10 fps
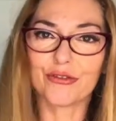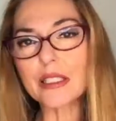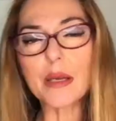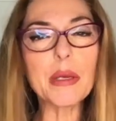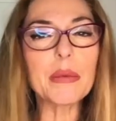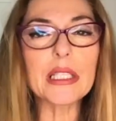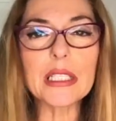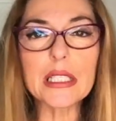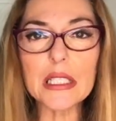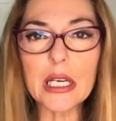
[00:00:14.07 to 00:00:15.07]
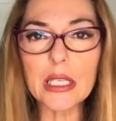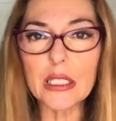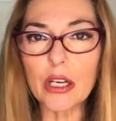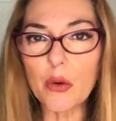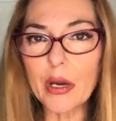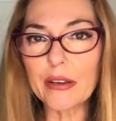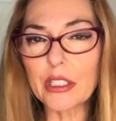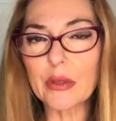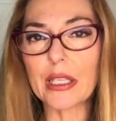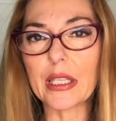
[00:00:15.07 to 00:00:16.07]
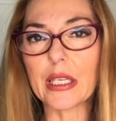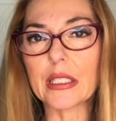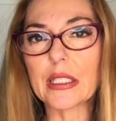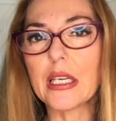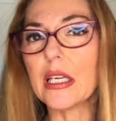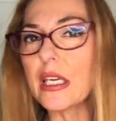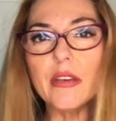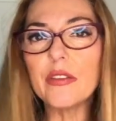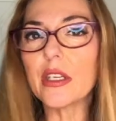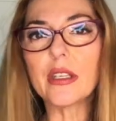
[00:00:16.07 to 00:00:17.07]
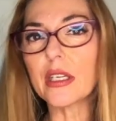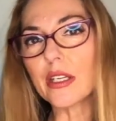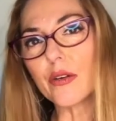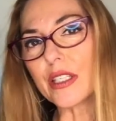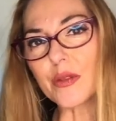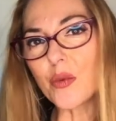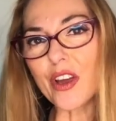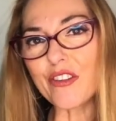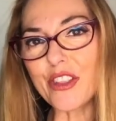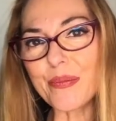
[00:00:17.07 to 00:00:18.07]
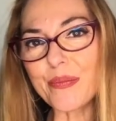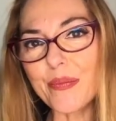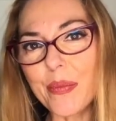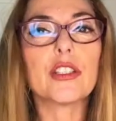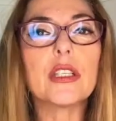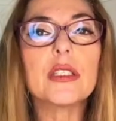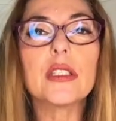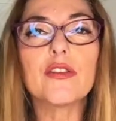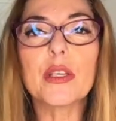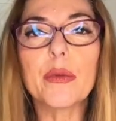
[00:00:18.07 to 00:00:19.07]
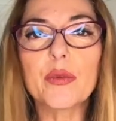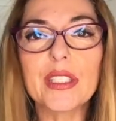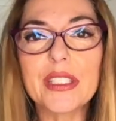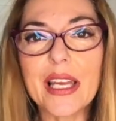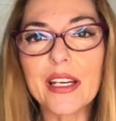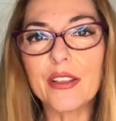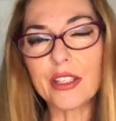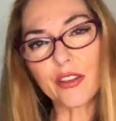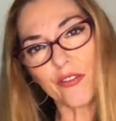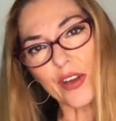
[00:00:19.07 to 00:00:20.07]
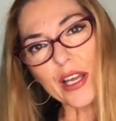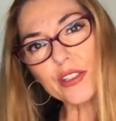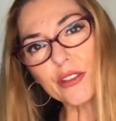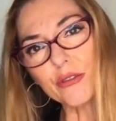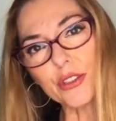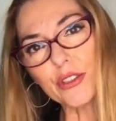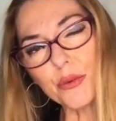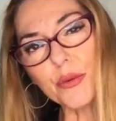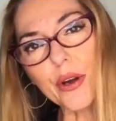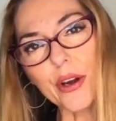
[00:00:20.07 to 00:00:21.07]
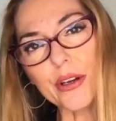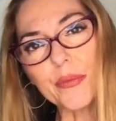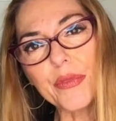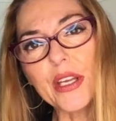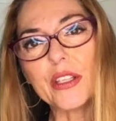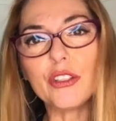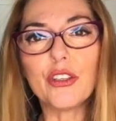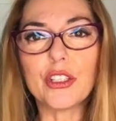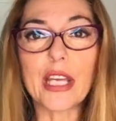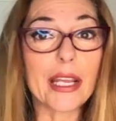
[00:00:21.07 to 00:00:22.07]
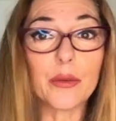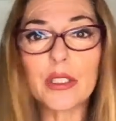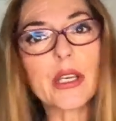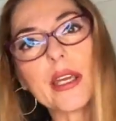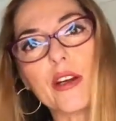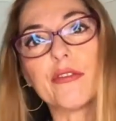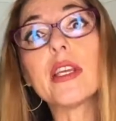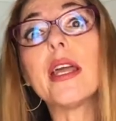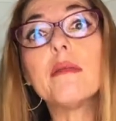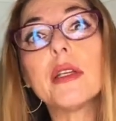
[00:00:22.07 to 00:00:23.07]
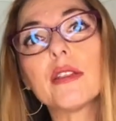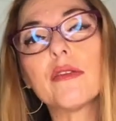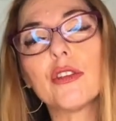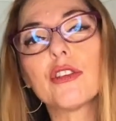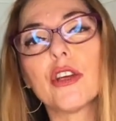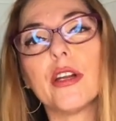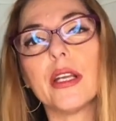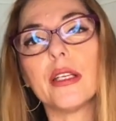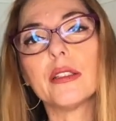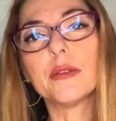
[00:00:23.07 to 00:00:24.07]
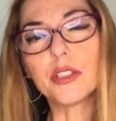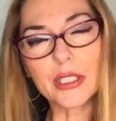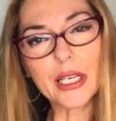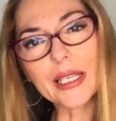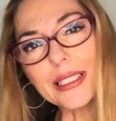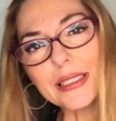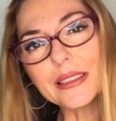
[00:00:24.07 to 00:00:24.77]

Some people are just stuck in the old way of doing things, even though they know it doesn't work for them. Just as if someone was to say to you, there's a faster route to work that you could take that would take off ten minutes of your journey. Would you take it?